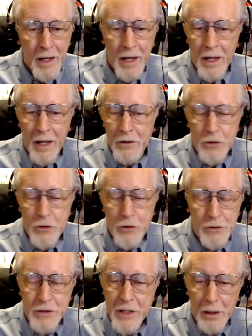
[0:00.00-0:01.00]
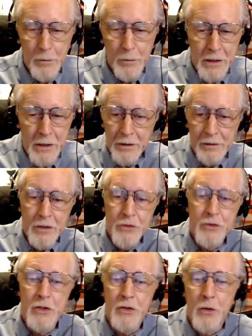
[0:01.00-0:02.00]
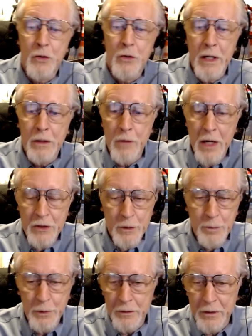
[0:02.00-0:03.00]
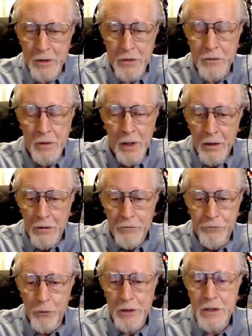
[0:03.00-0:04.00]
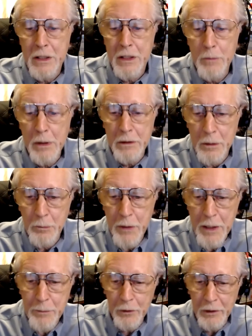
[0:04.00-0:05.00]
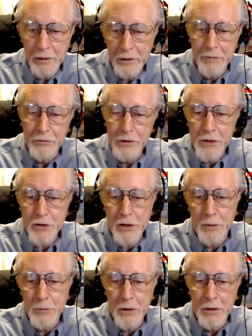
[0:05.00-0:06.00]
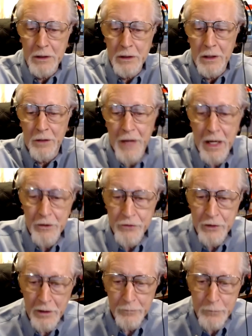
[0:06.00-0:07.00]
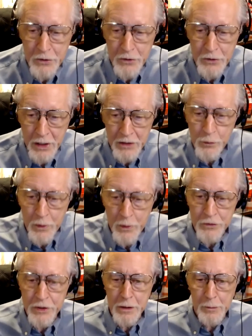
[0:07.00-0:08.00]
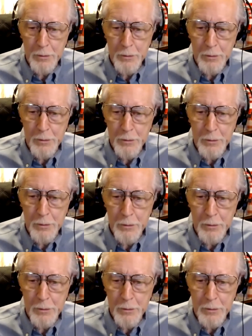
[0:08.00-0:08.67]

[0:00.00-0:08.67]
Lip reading: And you're telling me that there's this great risk, but there's 14 million people that live in this community and 1,000 of them are sick. Where's the emergency?